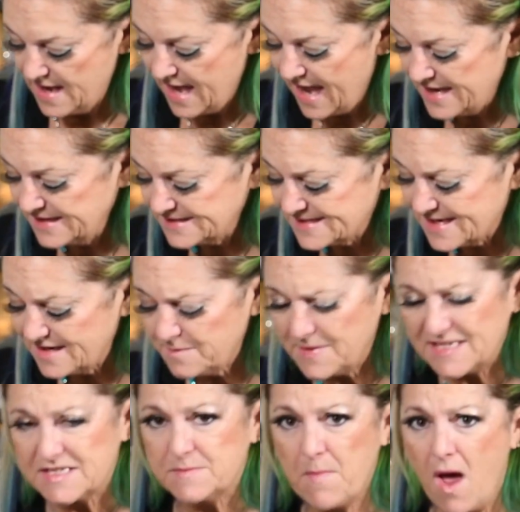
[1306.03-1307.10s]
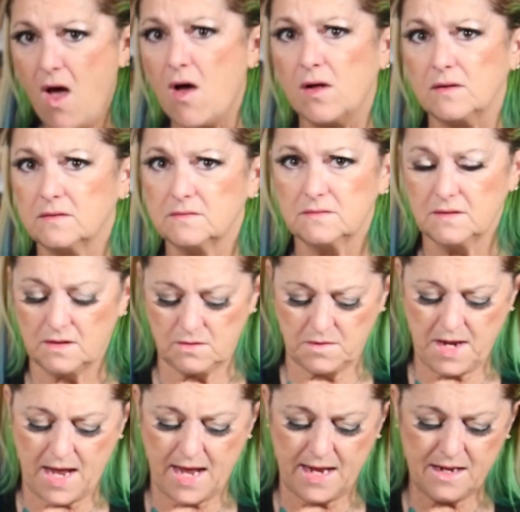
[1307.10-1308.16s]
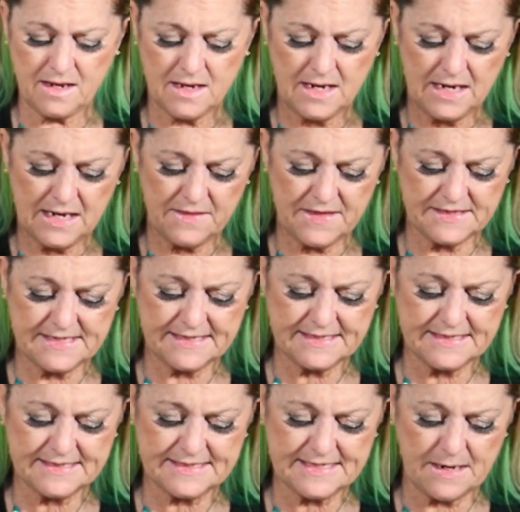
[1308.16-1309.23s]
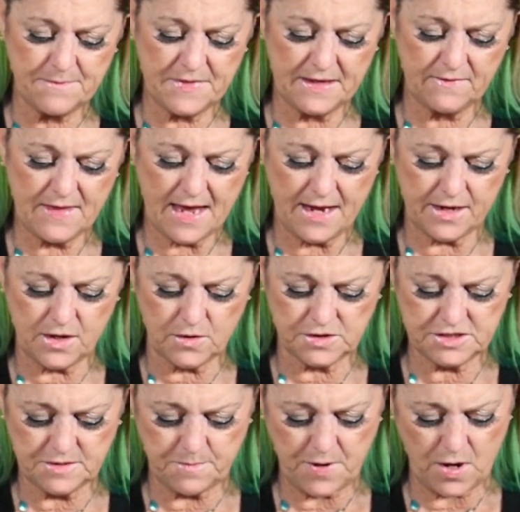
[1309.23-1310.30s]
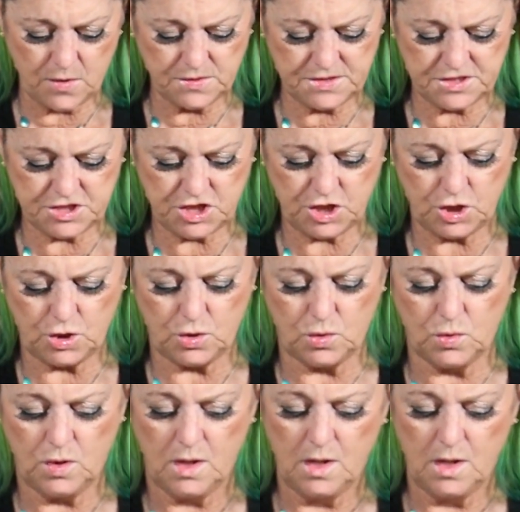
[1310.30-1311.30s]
And it's going to be small, okay? This isn't something that you're supposed to,